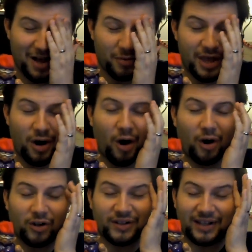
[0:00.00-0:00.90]
that
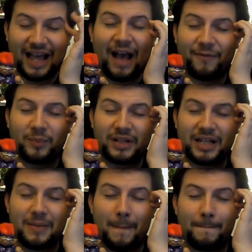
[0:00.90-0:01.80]
are
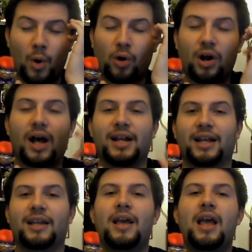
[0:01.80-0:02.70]
laughably
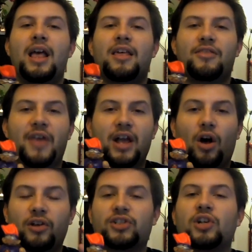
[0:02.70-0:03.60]
moronic, they
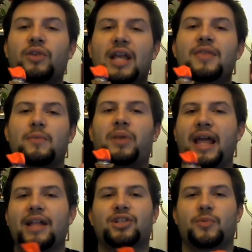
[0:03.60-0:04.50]
also can then
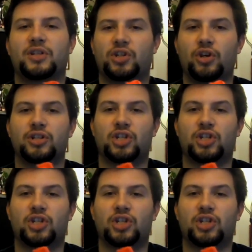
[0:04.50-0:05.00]
play instruments good.